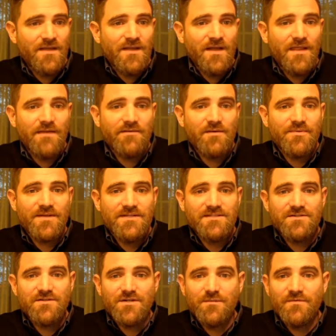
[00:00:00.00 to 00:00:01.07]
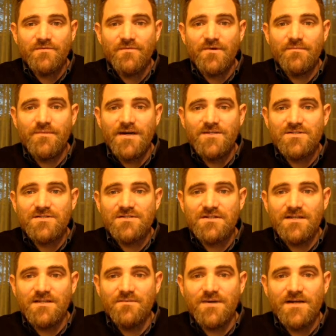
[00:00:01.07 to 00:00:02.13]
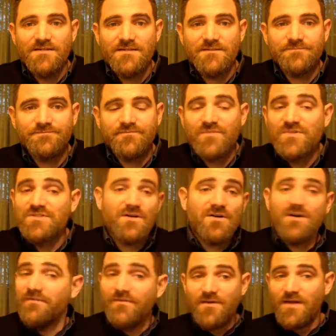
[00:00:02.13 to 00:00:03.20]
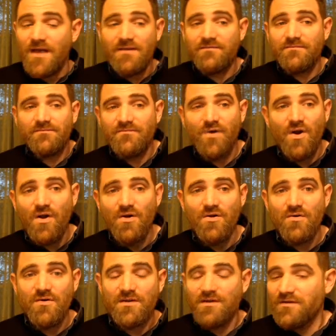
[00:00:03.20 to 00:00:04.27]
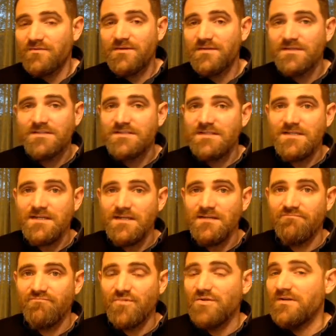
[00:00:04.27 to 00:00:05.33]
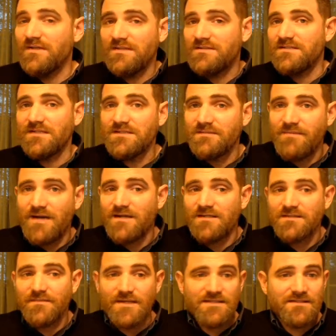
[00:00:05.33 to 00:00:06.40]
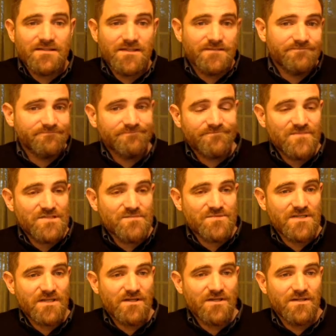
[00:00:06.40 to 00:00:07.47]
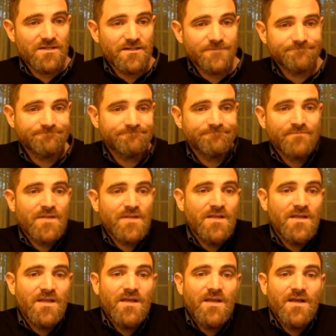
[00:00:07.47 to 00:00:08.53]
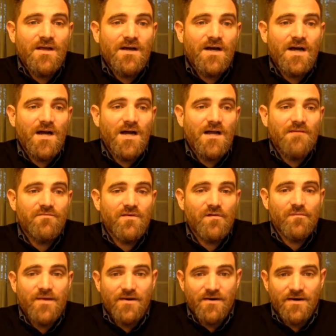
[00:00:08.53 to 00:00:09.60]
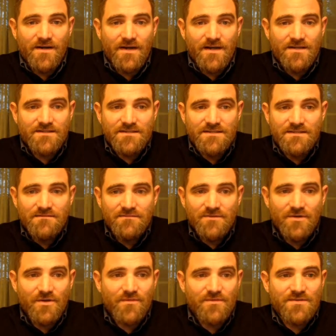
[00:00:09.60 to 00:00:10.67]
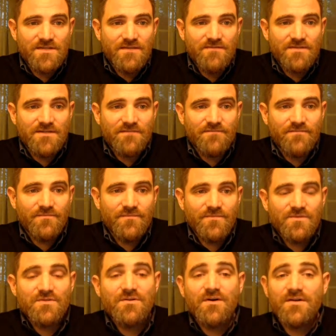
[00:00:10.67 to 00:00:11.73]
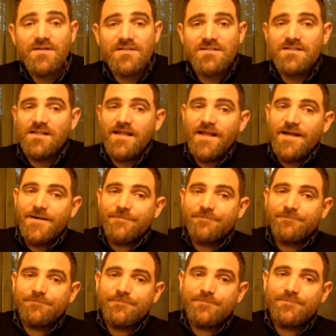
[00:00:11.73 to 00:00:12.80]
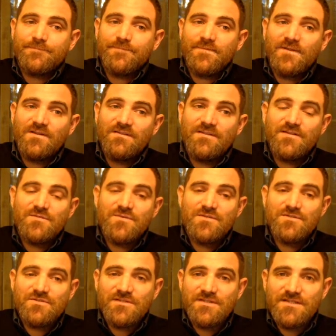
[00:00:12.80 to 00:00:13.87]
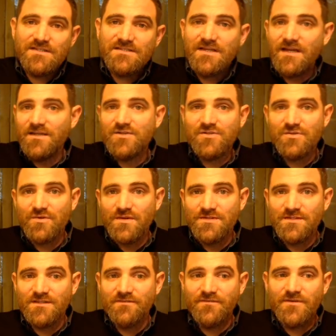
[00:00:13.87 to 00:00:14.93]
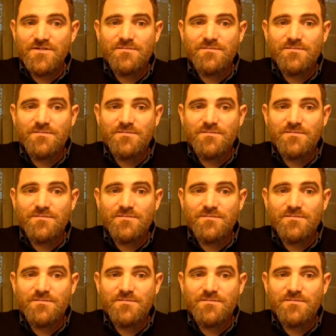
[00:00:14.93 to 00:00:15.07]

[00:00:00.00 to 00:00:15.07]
And then replace the token before Botch is any the wiser. So if you had Rogue and you were in the scene, you get $60, basically. Seems like a good deal. If you have paradoxing, go to 370. So notice that this was sort of the second choice on the first